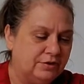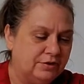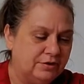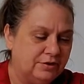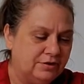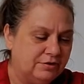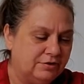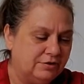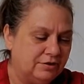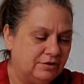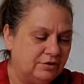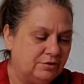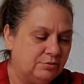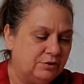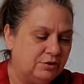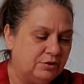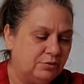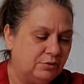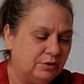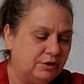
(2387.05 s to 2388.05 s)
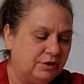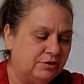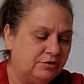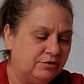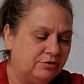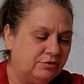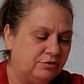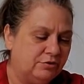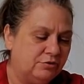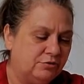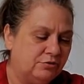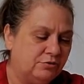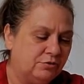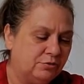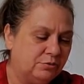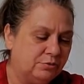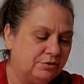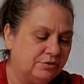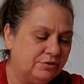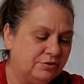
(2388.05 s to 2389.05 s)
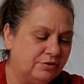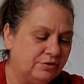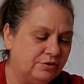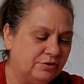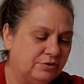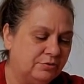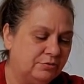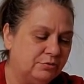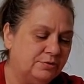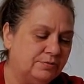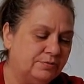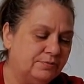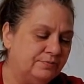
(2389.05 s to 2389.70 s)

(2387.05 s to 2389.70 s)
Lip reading: it's not going to be quite as uniform as the other one.